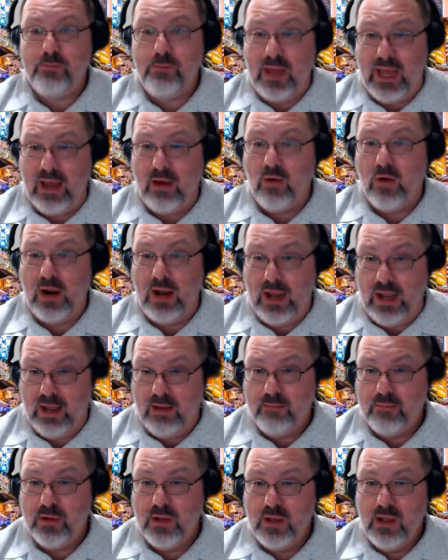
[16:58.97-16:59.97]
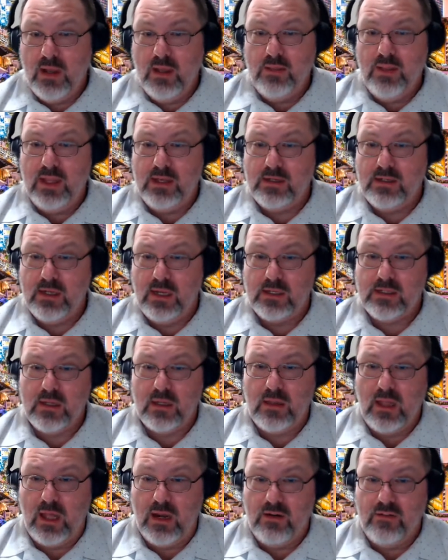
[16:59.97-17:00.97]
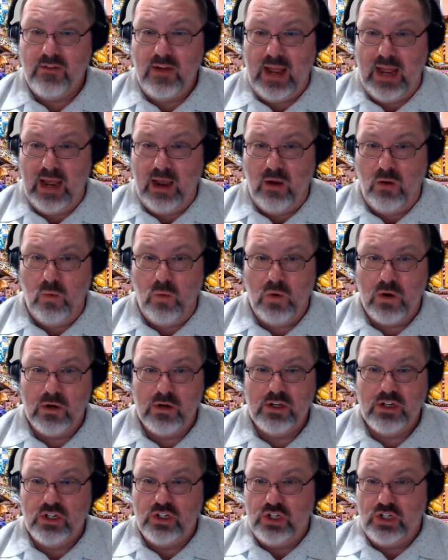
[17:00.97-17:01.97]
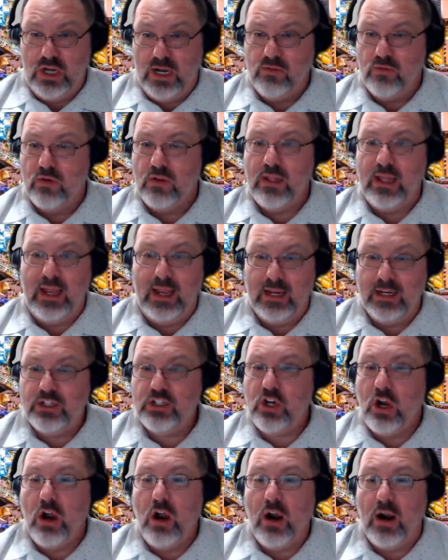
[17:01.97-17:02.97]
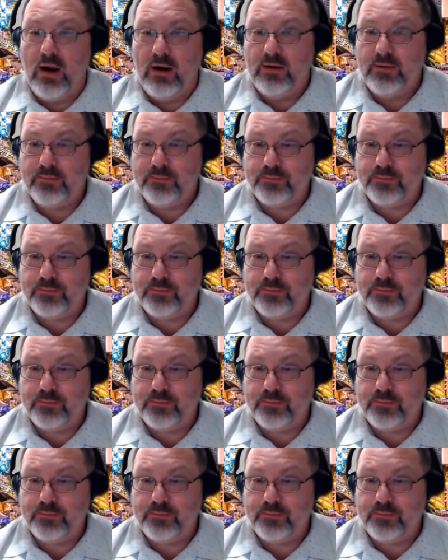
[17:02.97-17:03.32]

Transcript: Power app that does a lot of our general HR.